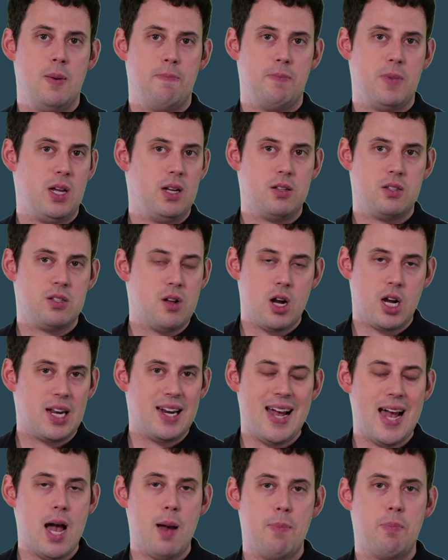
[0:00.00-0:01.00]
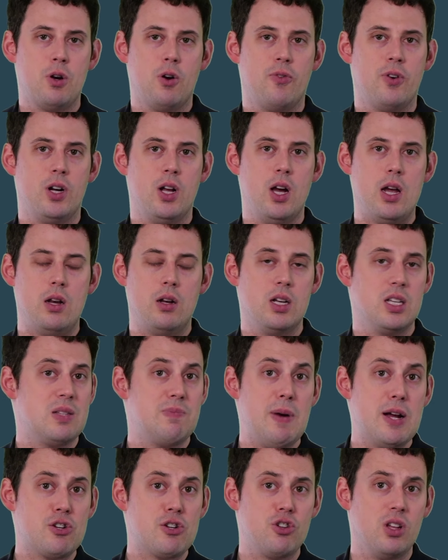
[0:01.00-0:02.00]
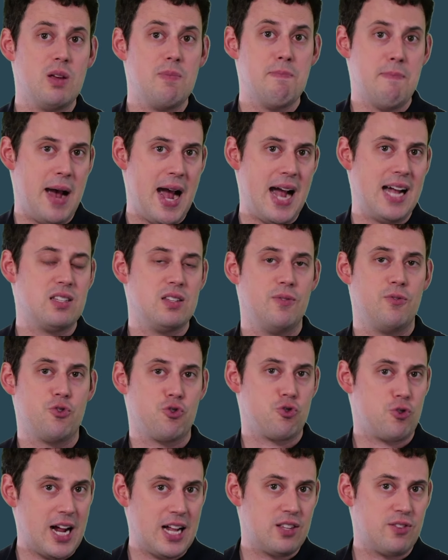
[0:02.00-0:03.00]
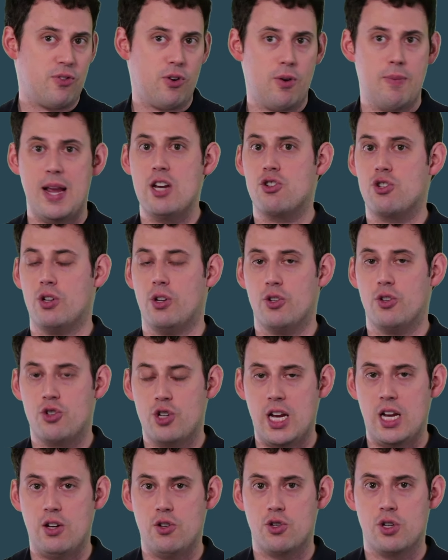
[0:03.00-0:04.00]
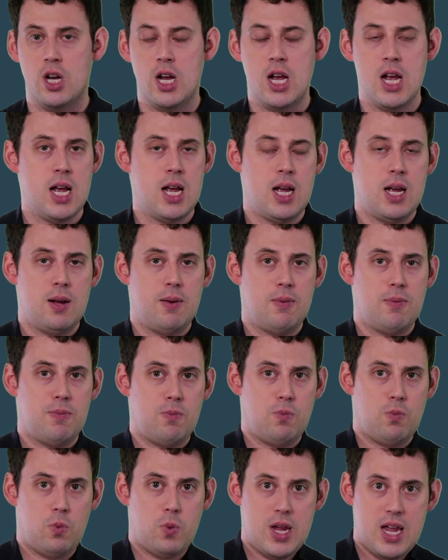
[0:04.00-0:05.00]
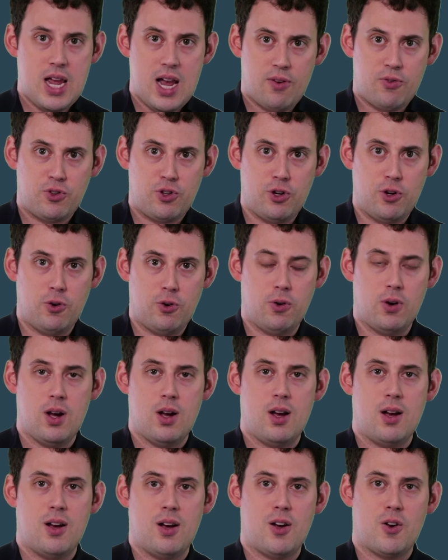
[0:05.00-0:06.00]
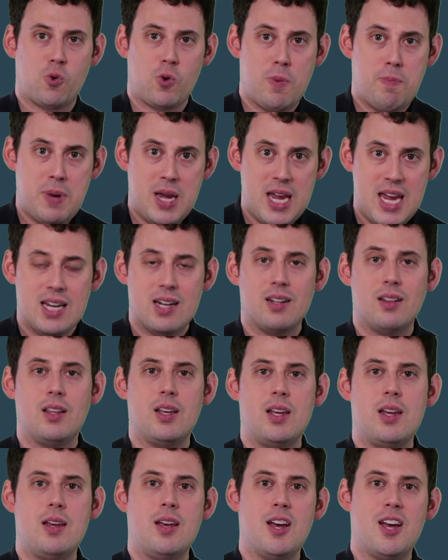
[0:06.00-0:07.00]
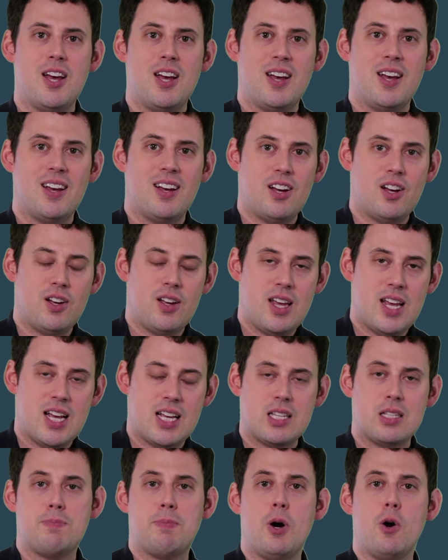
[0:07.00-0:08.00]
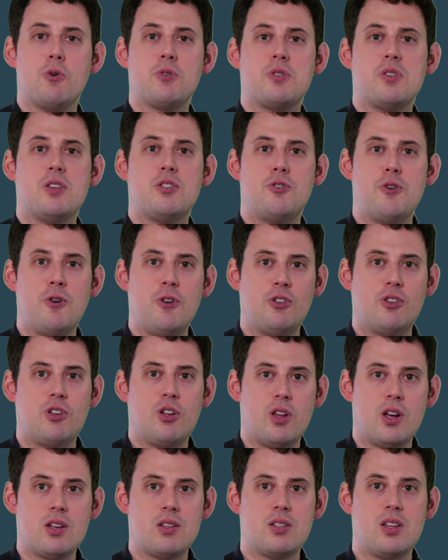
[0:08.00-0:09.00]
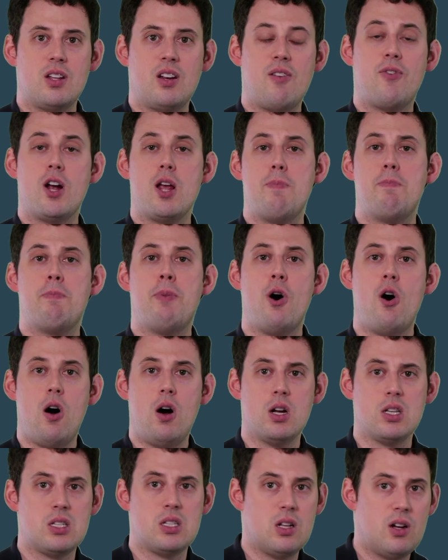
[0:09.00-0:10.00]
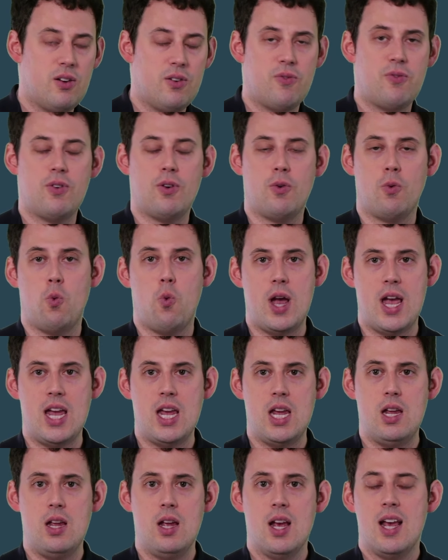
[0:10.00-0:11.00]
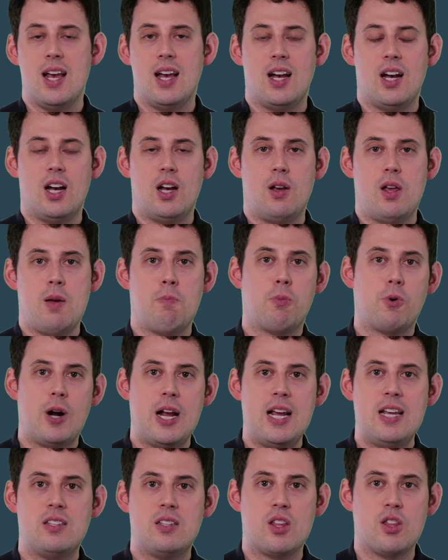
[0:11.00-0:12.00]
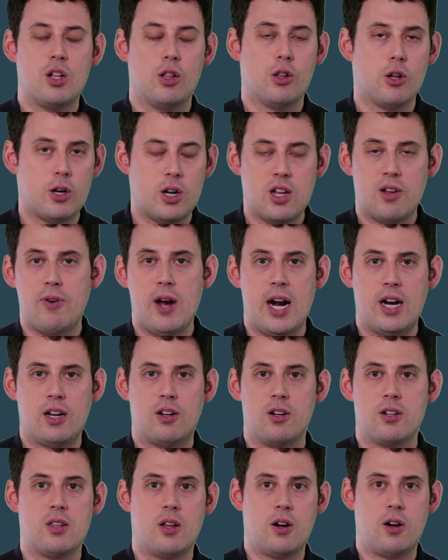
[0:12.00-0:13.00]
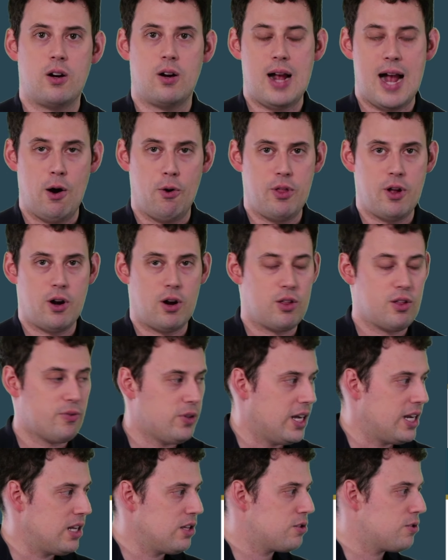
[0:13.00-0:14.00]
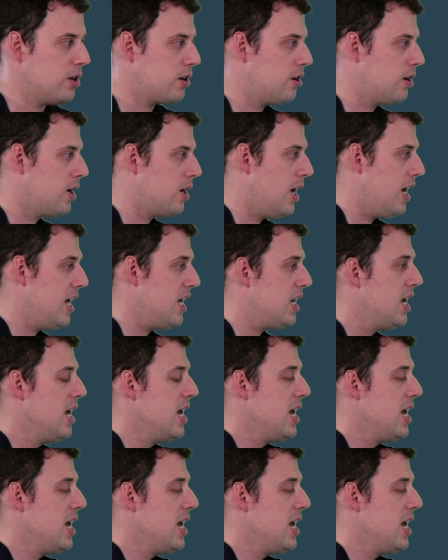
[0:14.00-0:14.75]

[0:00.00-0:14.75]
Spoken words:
And it's not going to happen overnight, especially massive transformational change. We have to repeatedly expose the student to this in a very positive way, embracing the learning factors that are out there in the Flight Instructor Guide,